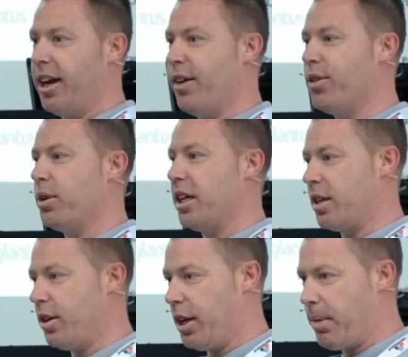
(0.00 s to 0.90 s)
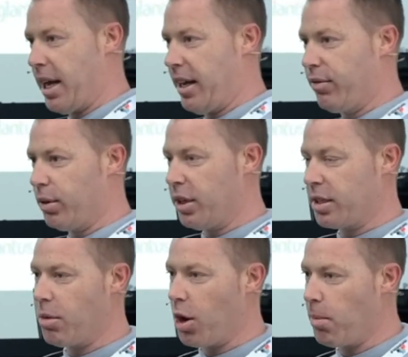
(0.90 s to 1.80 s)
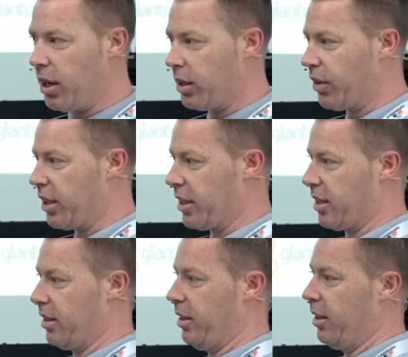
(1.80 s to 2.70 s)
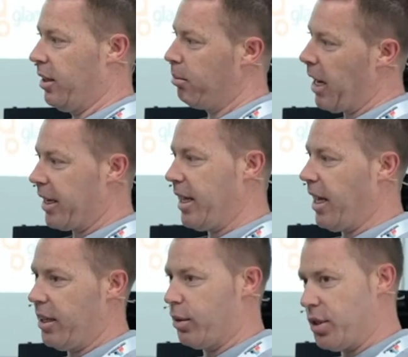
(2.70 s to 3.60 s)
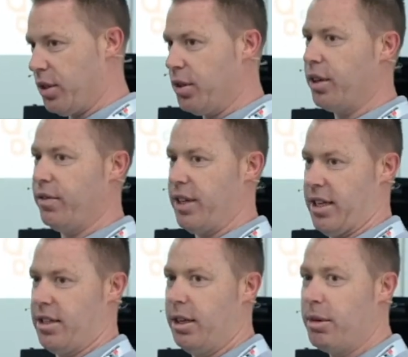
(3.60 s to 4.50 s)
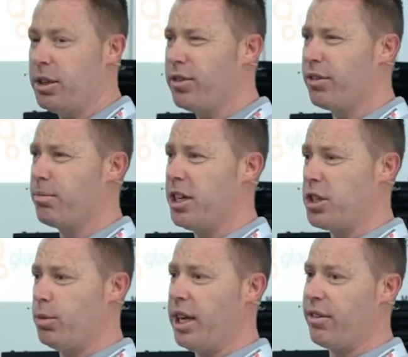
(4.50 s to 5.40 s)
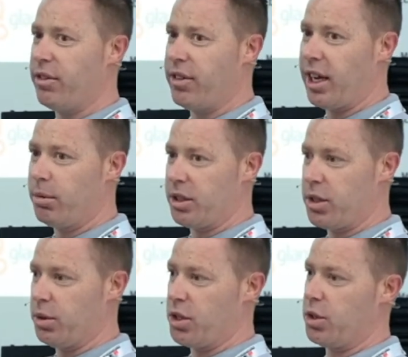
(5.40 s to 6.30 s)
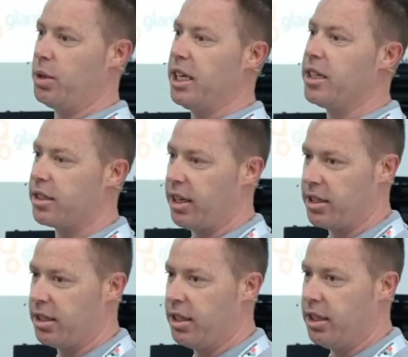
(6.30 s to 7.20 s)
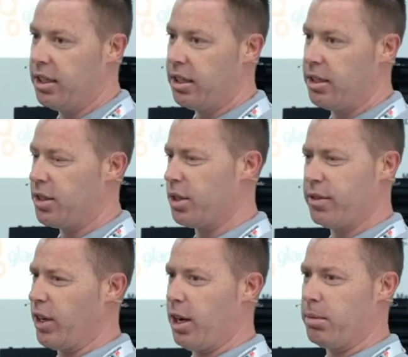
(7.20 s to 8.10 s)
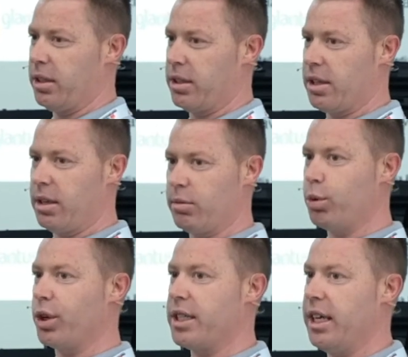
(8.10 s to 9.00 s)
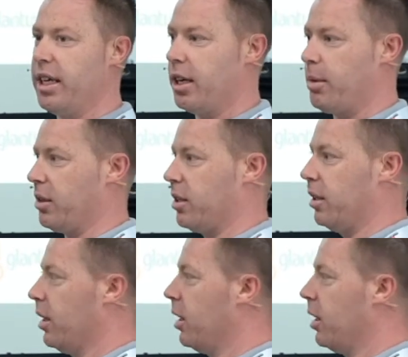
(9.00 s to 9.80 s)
Everyone has an iPad, everyone has a mobile device. Back then, there was none of that. The amount of information we have available to us through the internet is just phenomenal. It's not worth thinking about.